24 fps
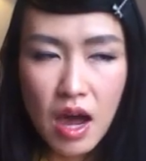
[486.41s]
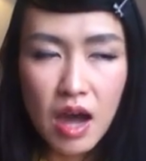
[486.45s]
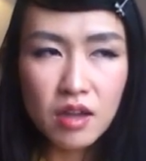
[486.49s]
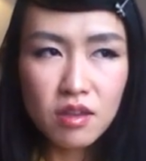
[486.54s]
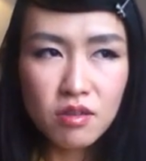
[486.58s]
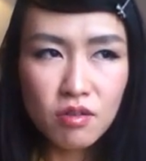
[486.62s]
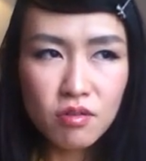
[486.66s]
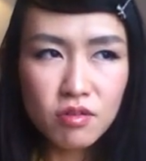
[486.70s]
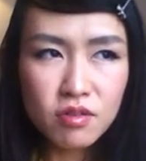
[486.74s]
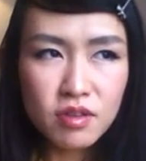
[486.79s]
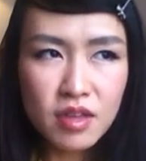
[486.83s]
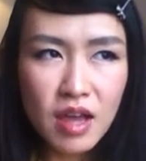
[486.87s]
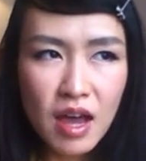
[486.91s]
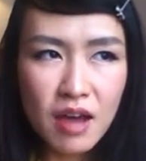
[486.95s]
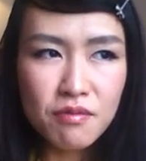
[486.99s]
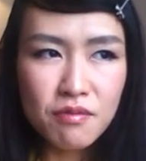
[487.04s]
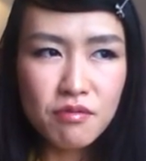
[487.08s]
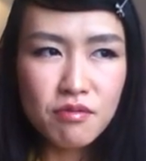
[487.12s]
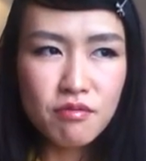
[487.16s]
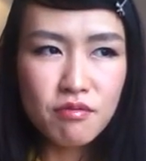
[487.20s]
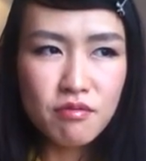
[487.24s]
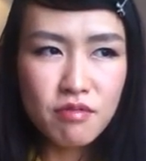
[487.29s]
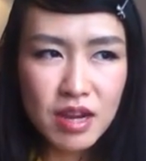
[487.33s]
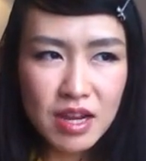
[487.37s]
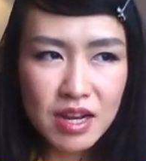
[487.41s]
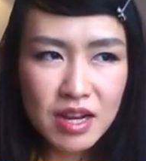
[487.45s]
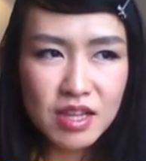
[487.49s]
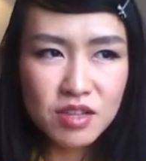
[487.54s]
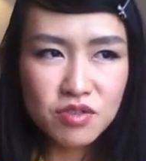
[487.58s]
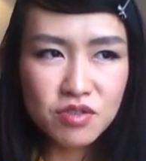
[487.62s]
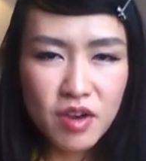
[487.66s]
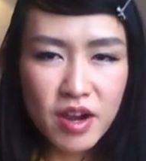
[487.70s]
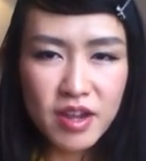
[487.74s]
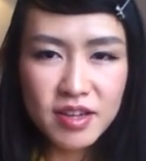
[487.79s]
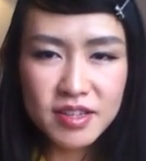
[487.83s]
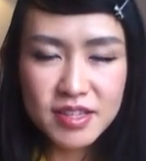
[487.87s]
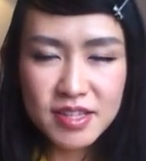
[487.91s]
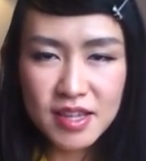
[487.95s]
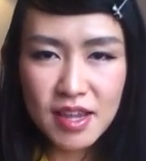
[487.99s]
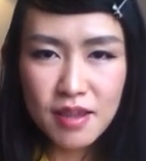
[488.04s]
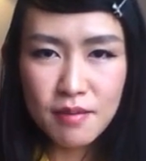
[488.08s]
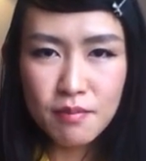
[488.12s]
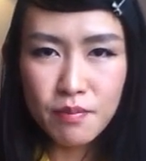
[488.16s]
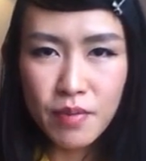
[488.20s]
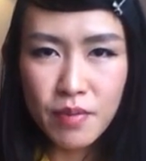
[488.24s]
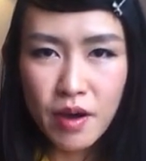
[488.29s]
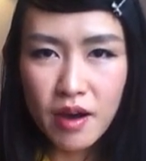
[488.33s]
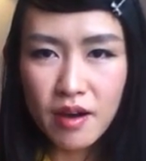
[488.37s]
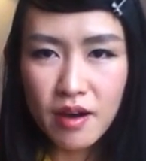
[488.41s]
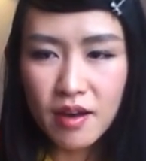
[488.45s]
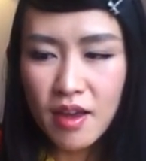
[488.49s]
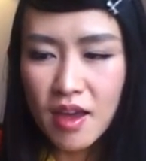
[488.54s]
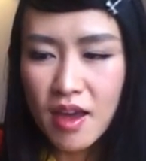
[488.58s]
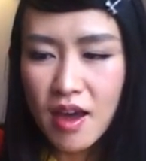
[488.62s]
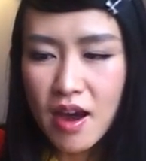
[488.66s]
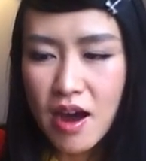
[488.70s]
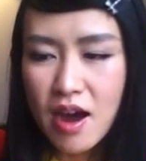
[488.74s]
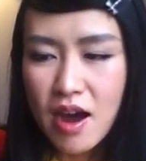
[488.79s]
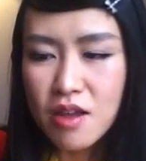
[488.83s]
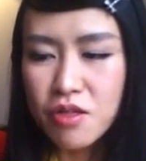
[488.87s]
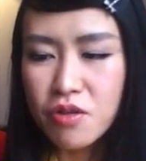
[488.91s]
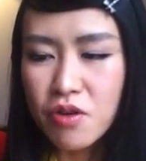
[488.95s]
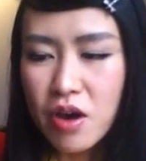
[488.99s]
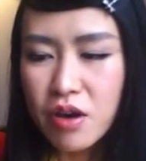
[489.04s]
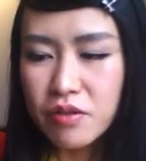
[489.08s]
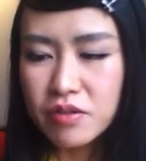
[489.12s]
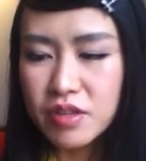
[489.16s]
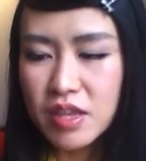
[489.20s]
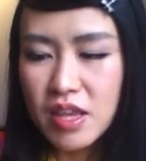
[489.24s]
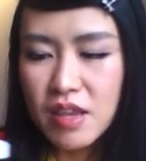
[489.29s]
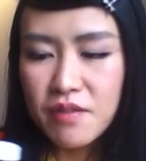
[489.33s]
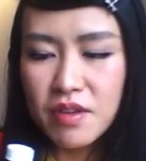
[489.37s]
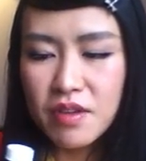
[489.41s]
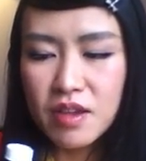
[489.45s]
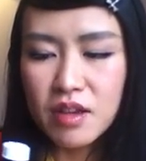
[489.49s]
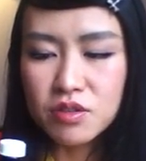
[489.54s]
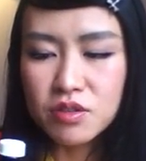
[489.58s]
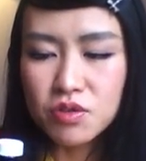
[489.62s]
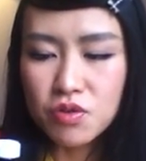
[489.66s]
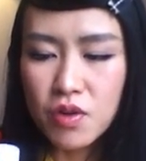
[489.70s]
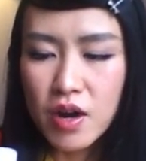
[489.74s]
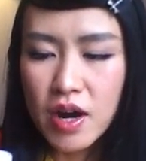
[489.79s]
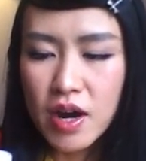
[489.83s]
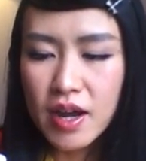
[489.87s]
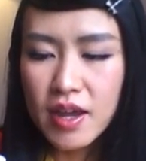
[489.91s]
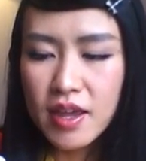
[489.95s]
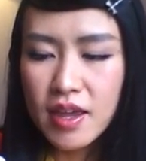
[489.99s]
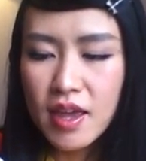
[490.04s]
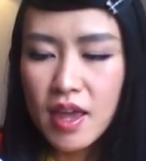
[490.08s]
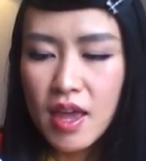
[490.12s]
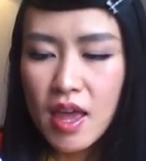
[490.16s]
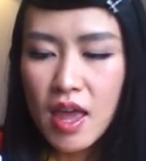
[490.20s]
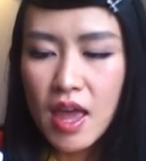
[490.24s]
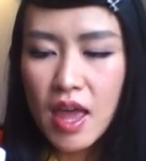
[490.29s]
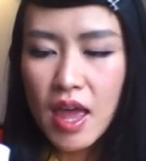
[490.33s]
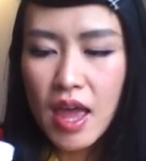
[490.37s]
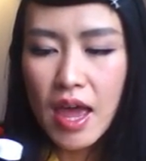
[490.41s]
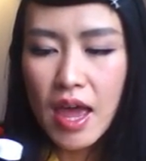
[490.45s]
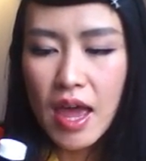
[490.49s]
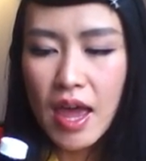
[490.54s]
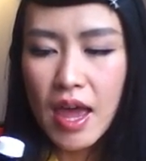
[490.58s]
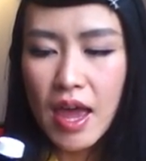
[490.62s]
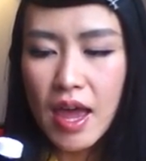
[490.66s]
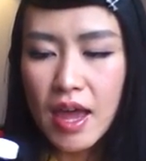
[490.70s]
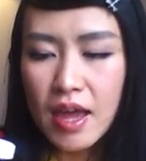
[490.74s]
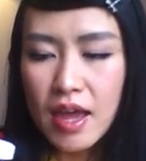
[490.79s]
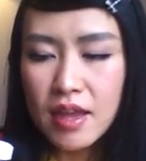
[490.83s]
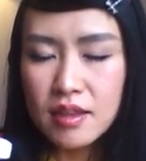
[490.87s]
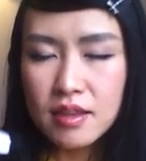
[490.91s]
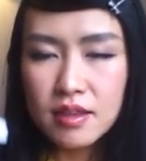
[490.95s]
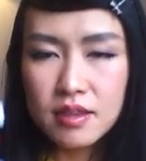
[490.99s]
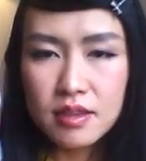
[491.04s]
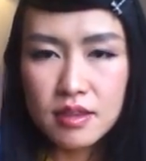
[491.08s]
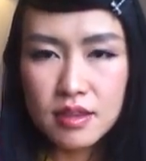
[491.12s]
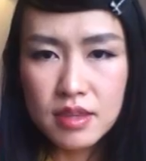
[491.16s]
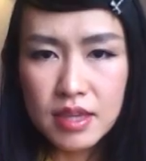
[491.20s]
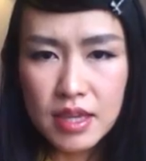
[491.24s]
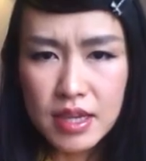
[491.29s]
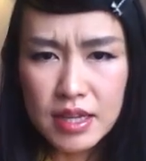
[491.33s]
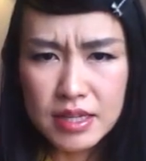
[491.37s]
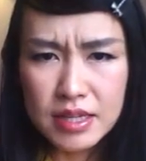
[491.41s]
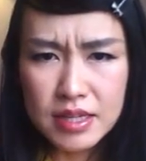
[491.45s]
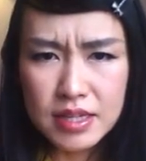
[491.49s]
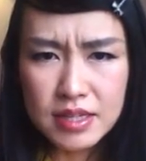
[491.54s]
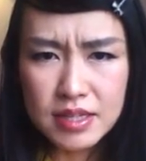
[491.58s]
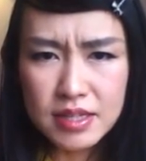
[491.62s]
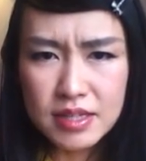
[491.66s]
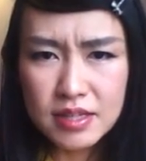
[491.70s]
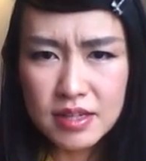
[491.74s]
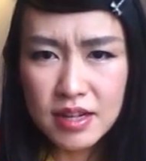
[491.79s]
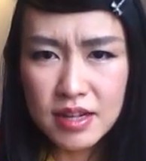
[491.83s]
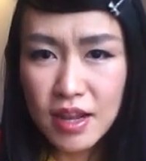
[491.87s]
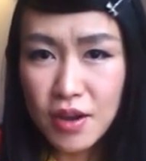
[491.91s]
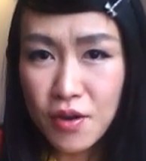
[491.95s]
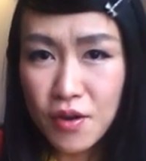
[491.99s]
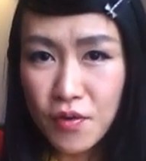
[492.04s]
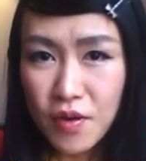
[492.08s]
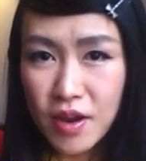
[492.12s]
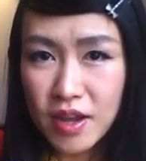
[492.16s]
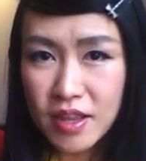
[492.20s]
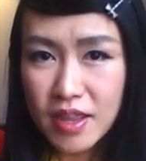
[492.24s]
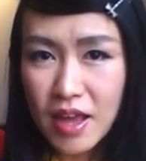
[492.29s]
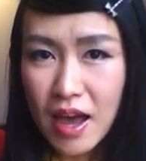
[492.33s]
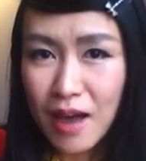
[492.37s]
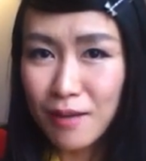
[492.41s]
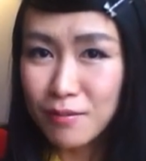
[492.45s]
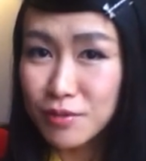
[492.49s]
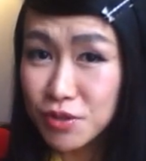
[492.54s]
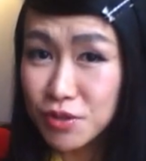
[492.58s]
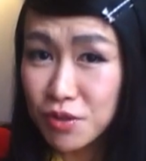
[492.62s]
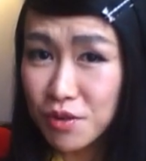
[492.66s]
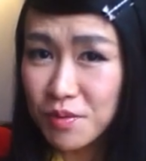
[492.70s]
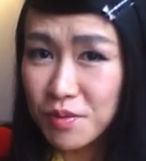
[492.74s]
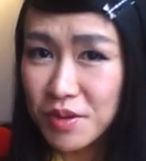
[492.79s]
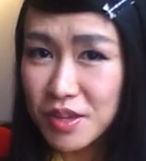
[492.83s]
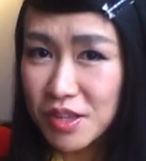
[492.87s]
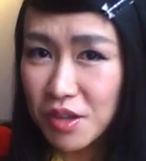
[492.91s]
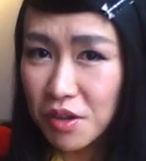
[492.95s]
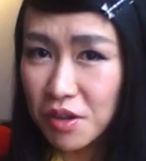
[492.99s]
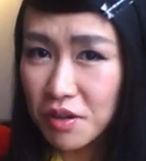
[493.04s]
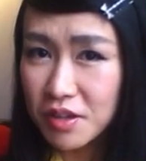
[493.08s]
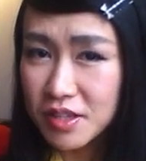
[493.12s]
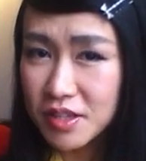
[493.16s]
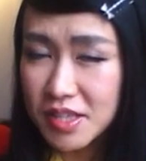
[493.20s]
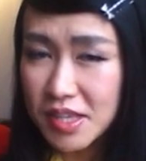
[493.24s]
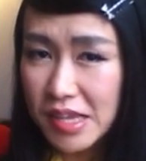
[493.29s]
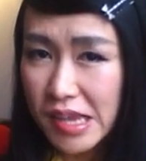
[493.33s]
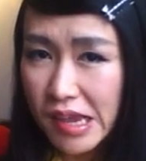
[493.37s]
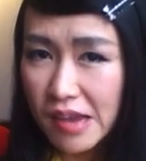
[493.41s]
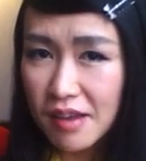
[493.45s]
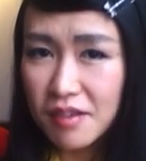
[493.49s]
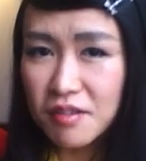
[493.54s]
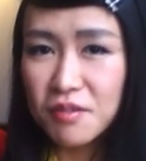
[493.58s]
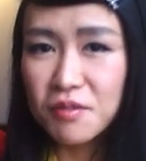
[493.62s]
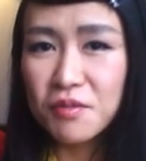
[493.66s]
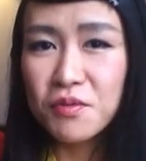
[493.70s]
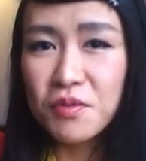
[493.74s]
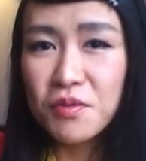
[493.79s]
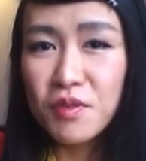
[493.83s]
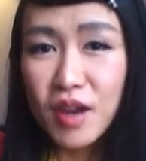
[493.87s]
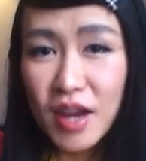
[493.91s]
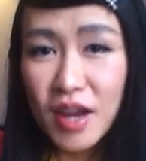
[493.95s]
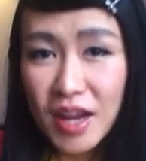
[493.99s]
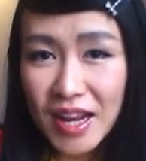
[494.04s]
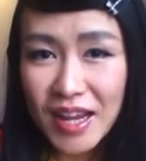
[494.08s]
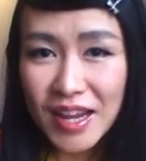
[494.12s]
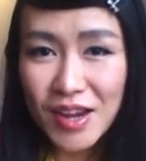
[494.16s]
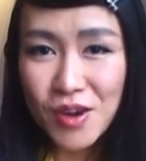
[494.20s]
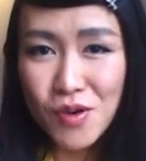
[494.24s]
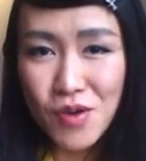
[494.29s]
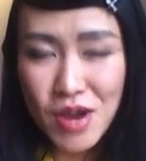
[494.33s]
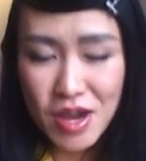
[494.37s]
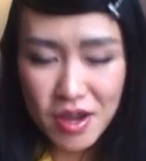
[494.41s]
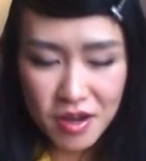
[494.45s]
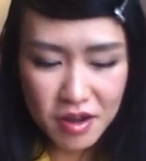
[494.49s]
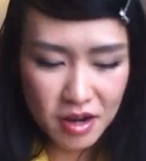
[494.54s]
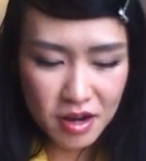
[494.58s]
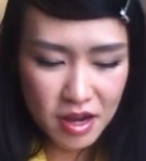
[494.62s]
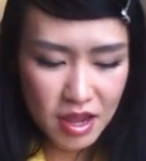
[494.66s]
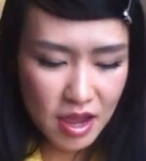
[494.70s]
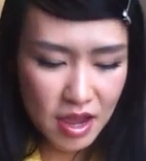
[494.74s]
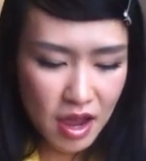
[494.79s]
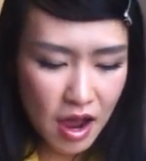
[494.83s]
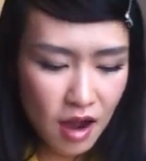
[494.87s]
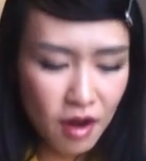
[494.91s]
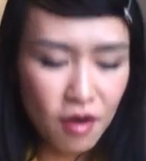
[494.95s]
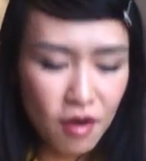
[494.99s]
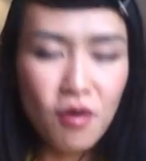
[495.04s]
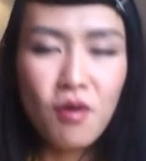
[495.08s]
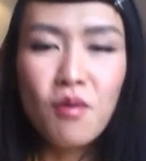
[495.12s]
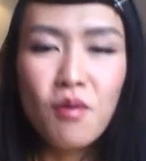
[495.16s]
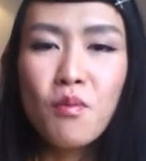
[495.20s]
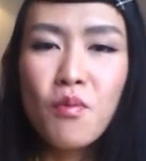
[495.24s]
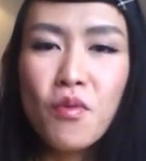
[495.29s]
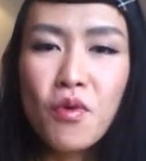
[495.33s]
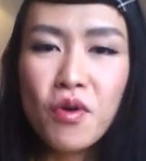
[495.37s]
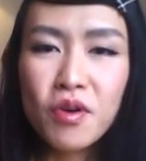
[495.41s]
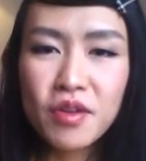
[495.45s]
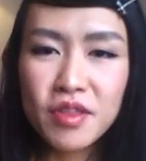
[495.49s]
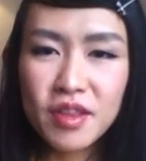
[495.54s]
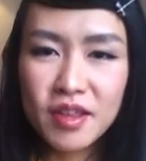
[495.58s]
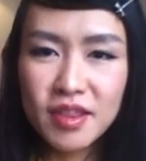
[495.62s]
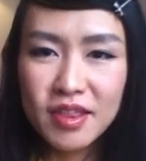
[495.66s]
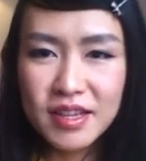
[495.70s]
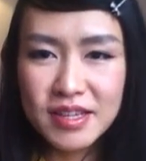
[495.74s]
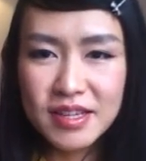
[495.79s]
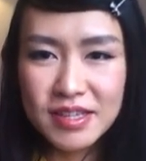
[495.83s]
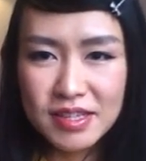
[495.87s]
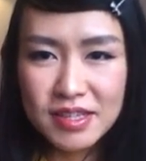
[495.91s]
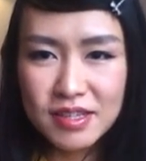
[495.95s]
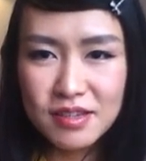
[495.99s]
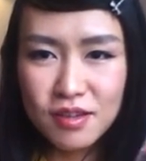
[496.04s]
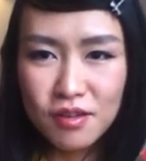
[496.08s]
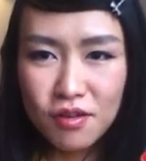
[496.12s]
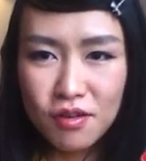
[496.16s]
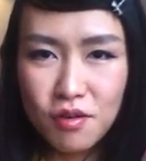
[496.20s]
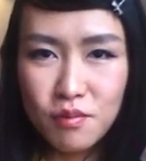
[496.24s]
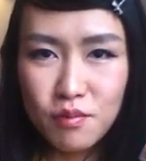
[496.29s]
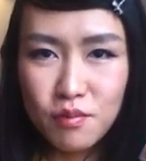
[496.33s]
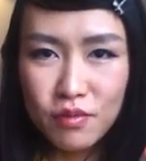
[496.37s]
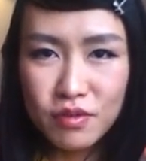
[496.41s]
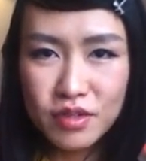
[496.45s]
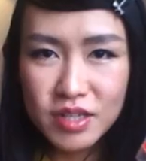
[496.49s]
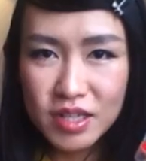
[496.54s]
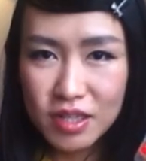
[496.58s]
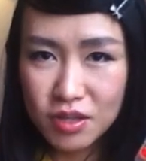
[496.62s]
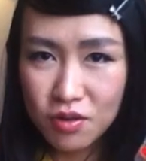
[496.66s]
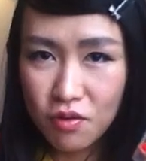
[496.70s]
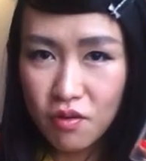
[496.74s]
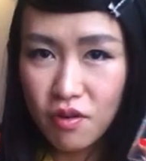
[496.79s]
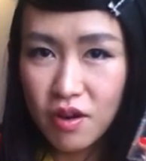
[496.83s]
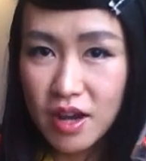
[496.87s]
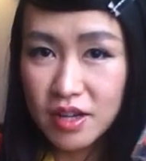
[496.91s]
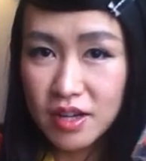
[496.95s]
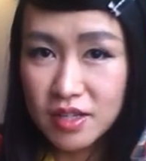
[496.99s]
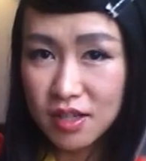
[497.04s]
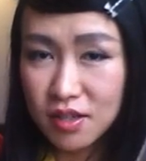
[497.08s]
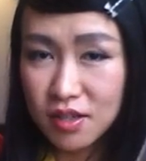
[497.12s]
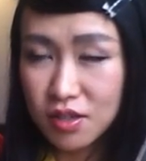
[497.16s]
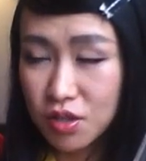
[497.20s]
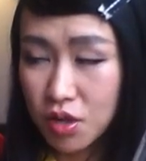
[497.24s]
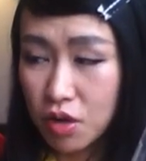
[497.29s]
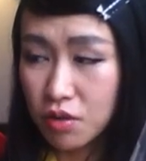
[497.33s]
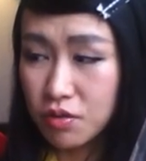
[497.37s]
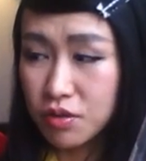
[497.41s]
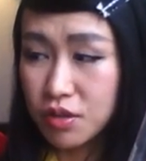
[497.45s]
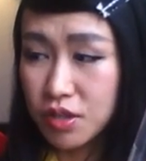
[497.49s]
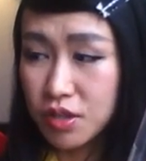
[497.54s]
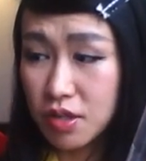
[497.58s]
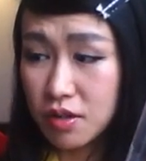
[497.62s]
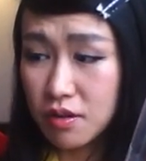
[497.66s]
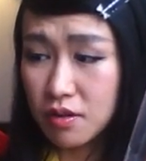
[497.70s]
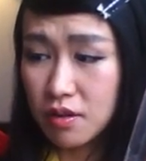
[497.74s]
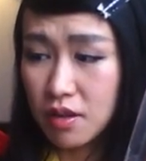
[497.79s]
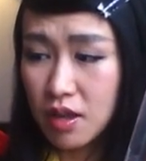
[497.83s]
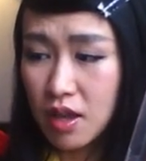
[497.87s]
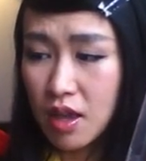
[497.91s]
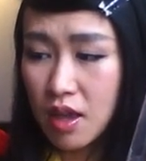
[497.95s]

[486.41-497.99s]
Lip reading: I don't have really drying skin, but I thought I would give it a try. And this liquid absorbs into your skin really quickly, a lot more than this Muji toner I just showed you.